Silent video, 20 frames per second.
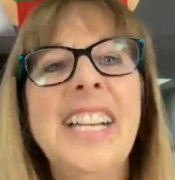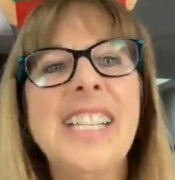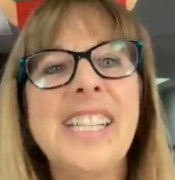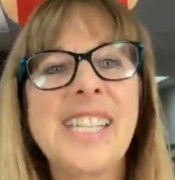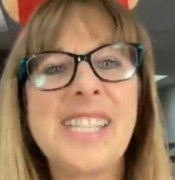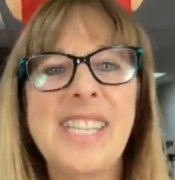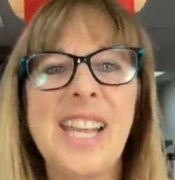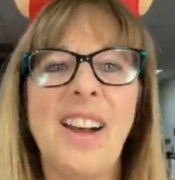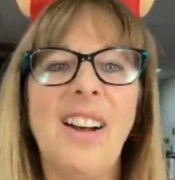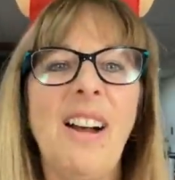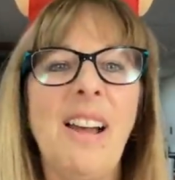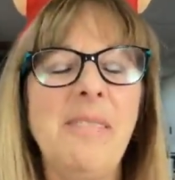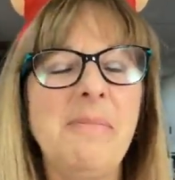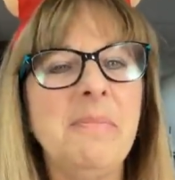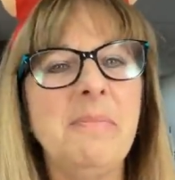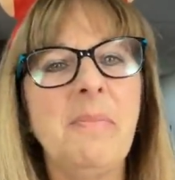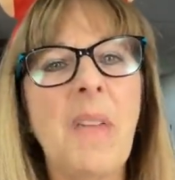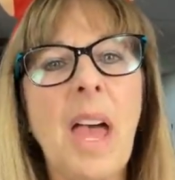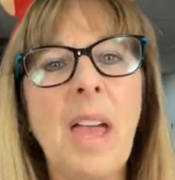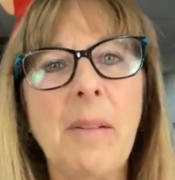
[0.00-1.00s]
So
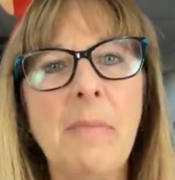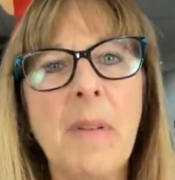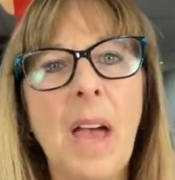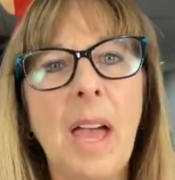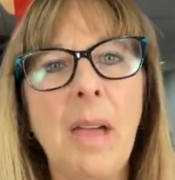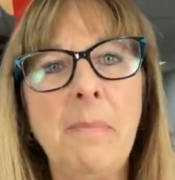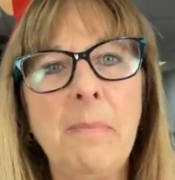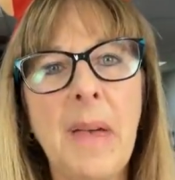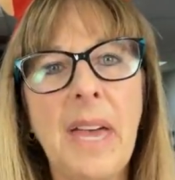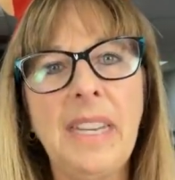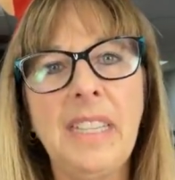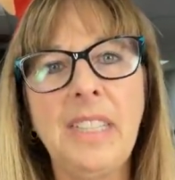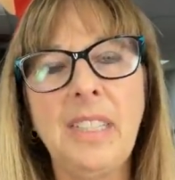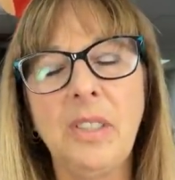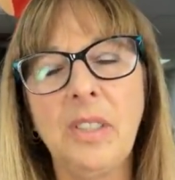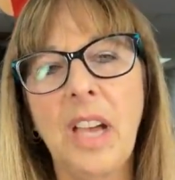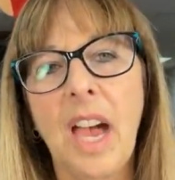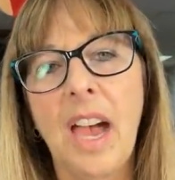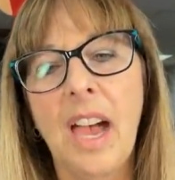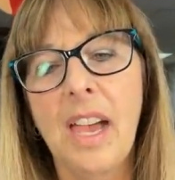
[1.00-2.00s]
I'm, I'm, I'm betting
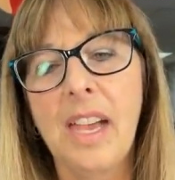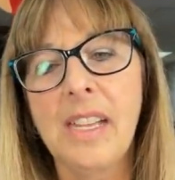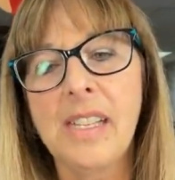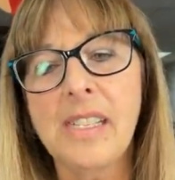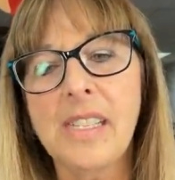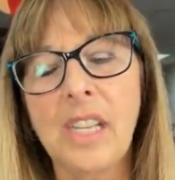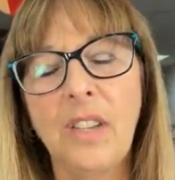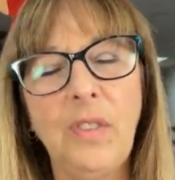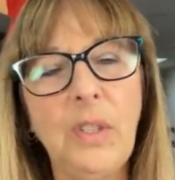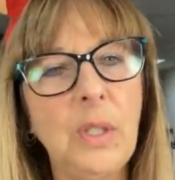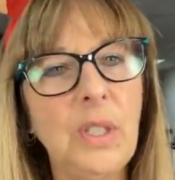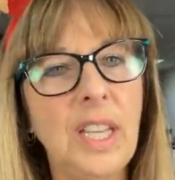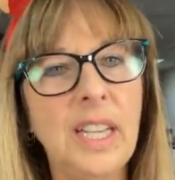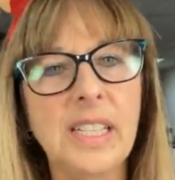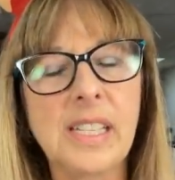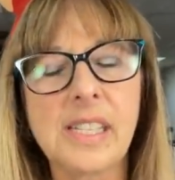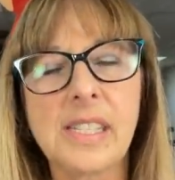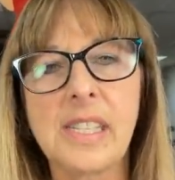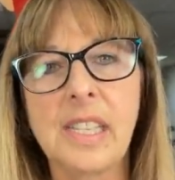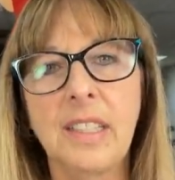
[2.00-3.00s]
you guys, if you
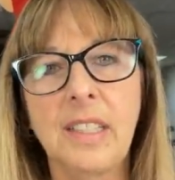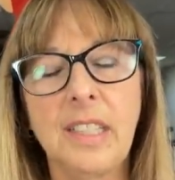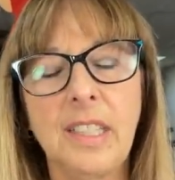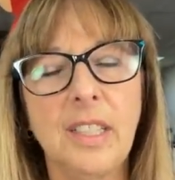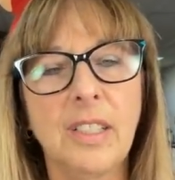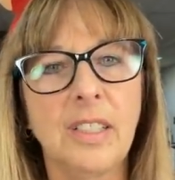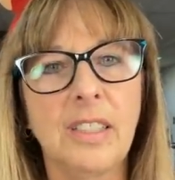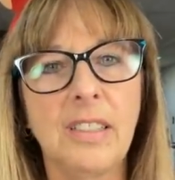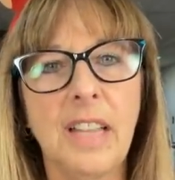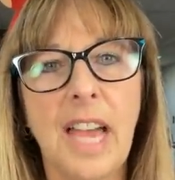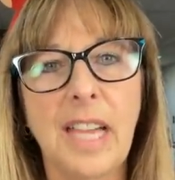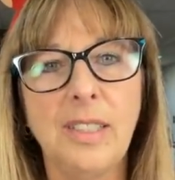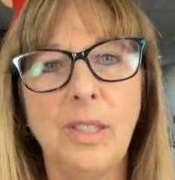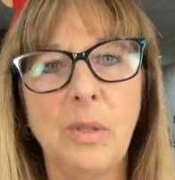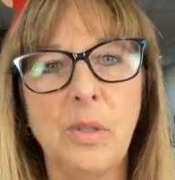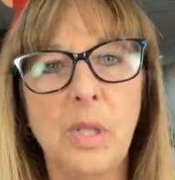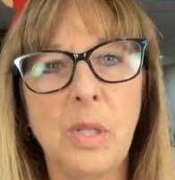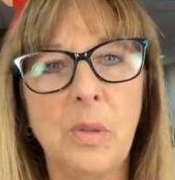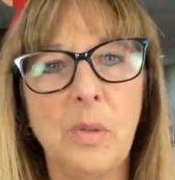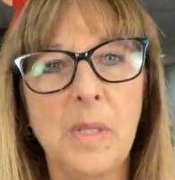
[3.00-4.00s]
like silly, you're glad
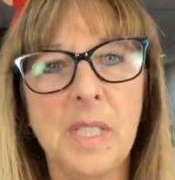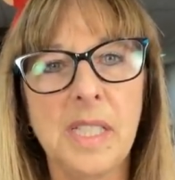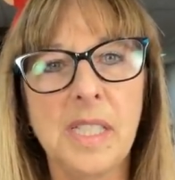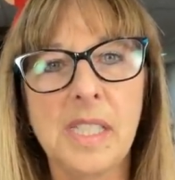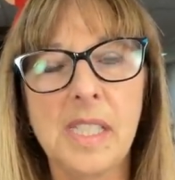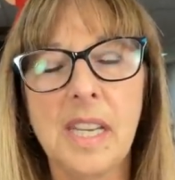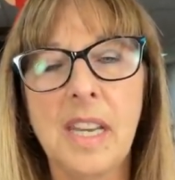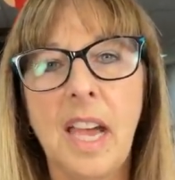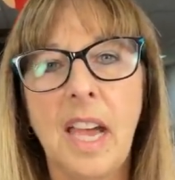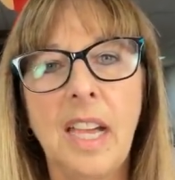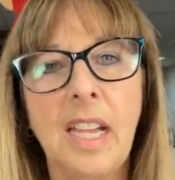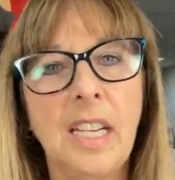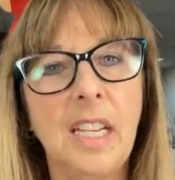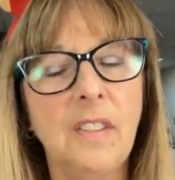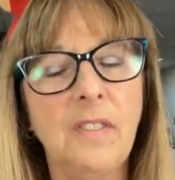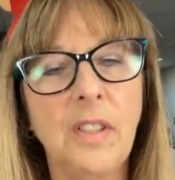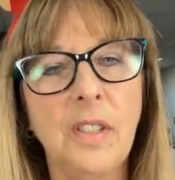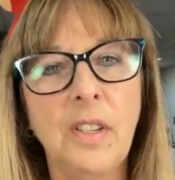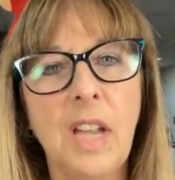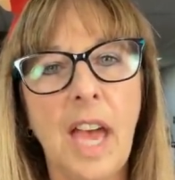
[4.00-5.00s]
you tuned in tonight.
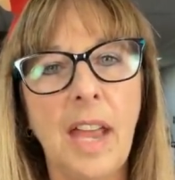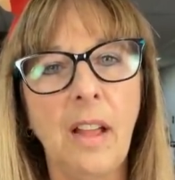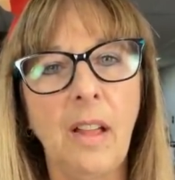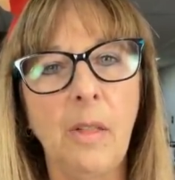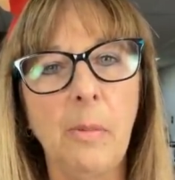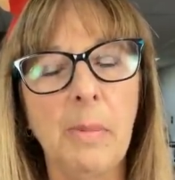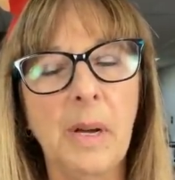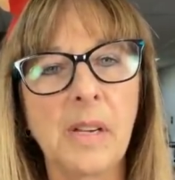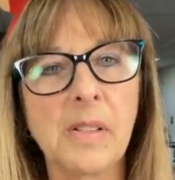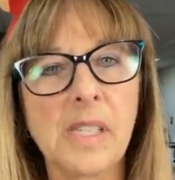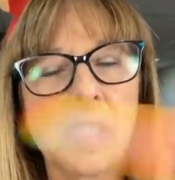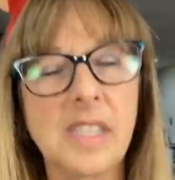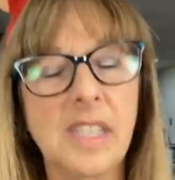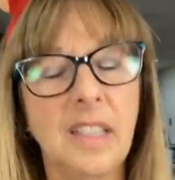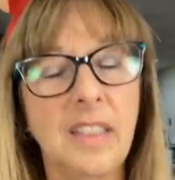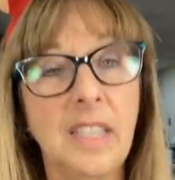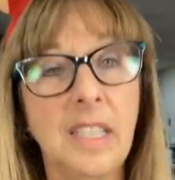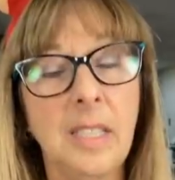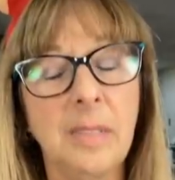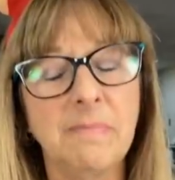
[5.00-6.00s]
If you're not all about
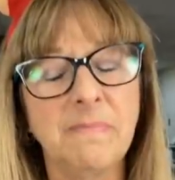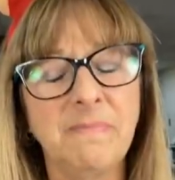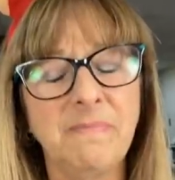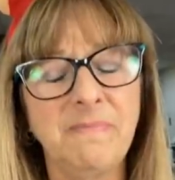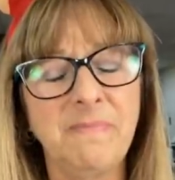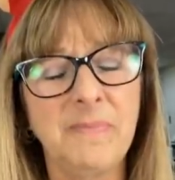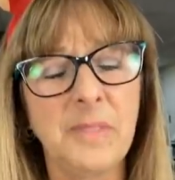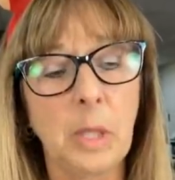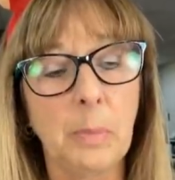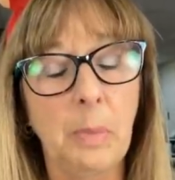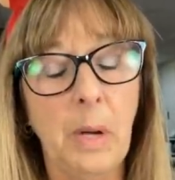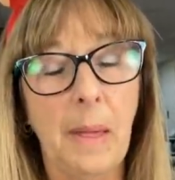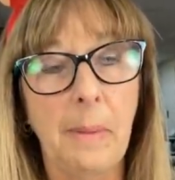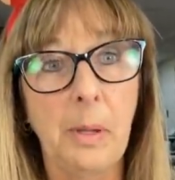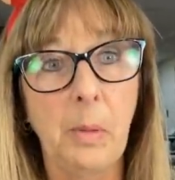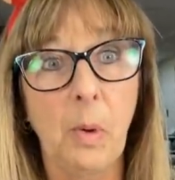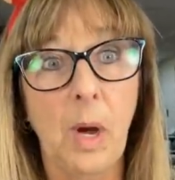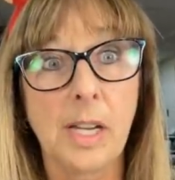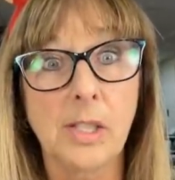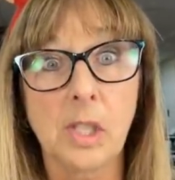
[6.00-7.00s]
silly, mm, you're
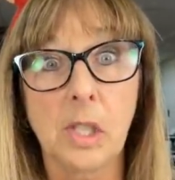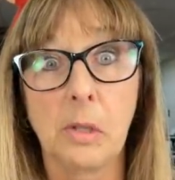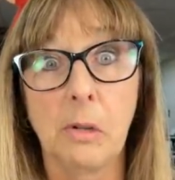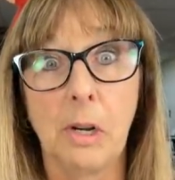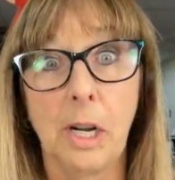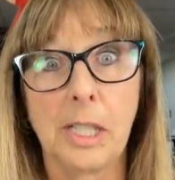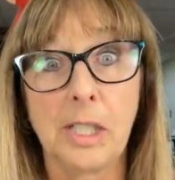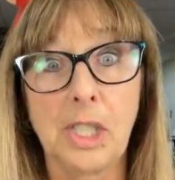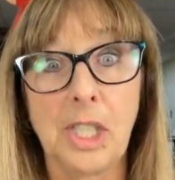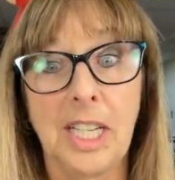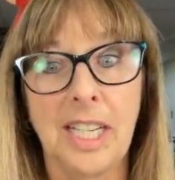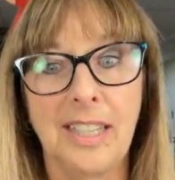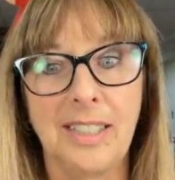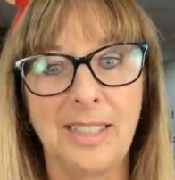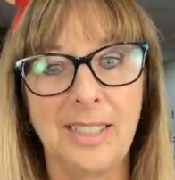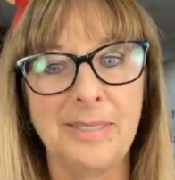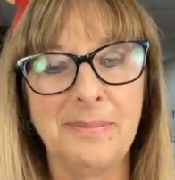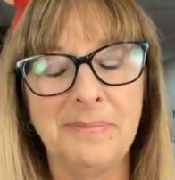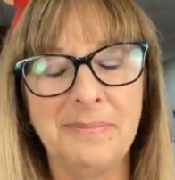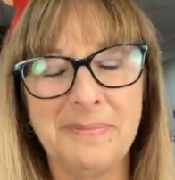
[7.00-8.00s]
probably watching the wrong
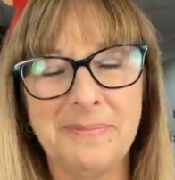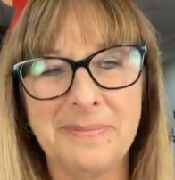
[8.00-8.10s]
channel.